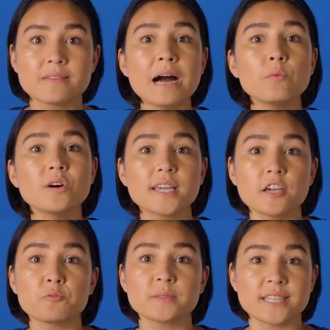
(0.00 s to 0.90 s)
That will
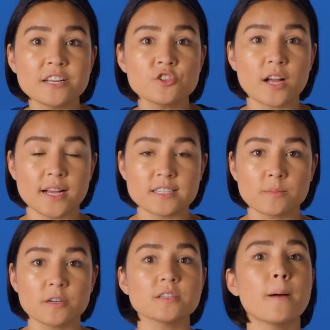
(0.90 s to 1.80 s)
give potential
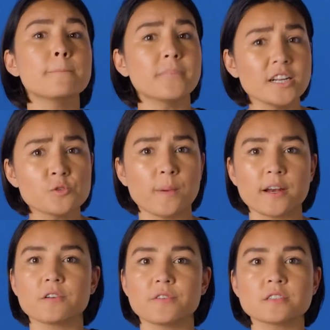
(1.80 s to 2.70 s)
customers a much
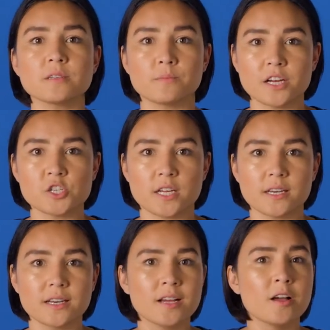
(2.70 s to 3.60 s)
better first
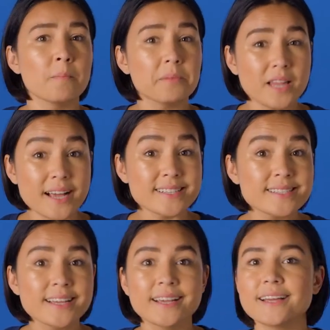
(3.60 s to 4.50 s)
impression.
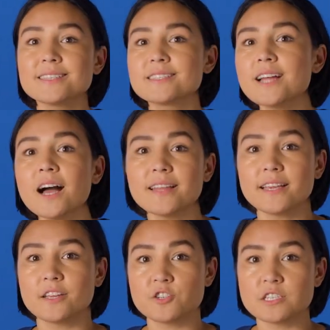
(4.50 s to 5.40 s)
Plus, it's not
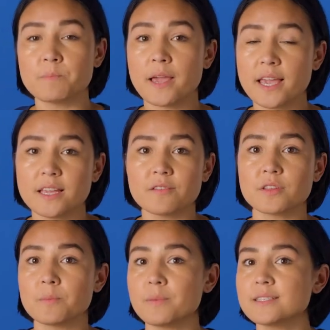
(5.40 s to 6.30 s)
like you're just paying
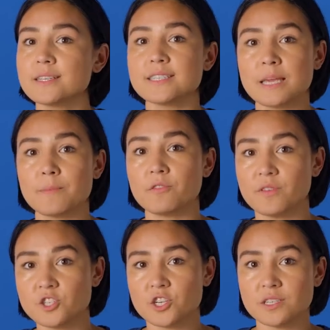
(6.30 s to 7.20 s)
for the business email
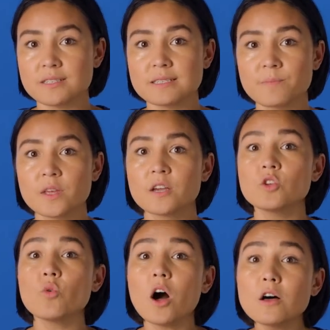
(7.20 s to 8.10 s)
features.
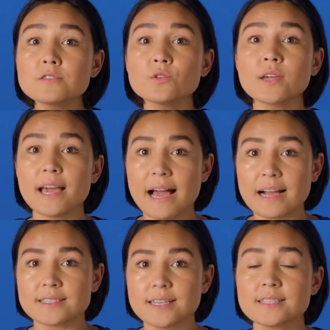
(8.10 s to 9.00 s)
You also get
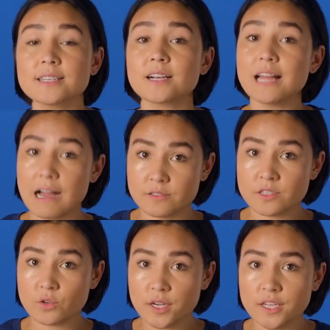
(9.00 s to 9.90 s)
access to cloud
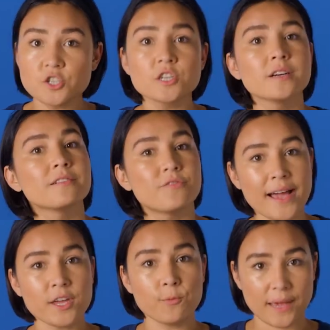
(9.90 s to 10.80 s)
storage,
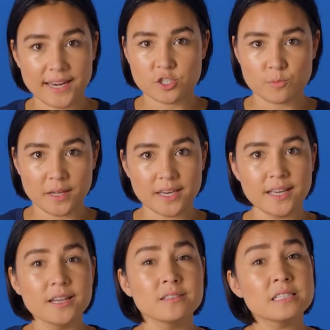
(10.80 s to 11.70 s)
file management,
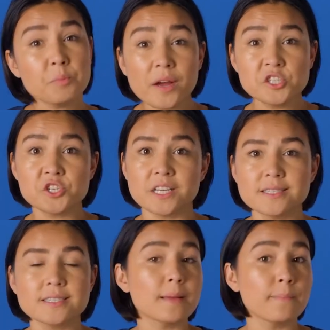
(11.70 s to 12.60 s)

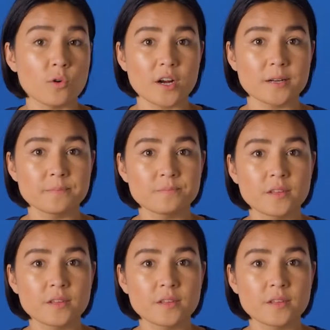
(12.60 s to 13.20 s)
spreadsheets, and more.